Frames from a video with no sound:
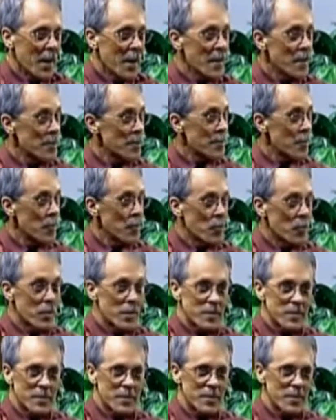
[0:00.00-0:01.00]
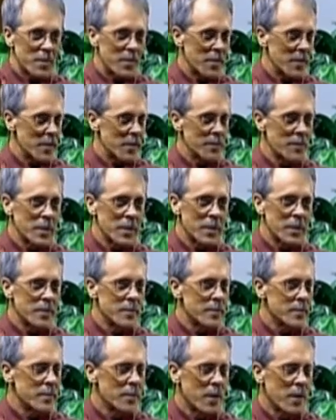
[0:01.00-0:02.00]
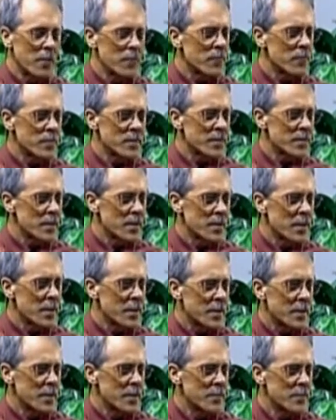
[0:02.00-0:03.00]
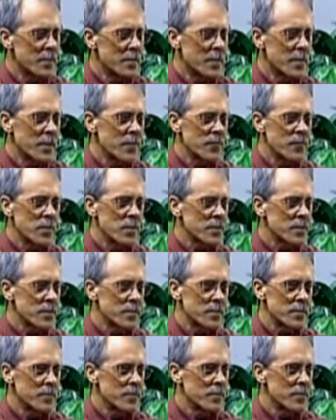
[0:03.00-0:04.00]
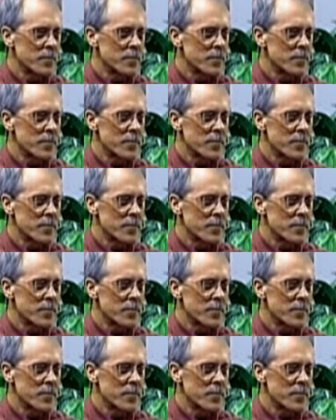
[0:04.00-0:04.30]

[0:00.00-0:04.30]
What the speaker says: I didn't know where to start. I mean, all of a sudden I could envision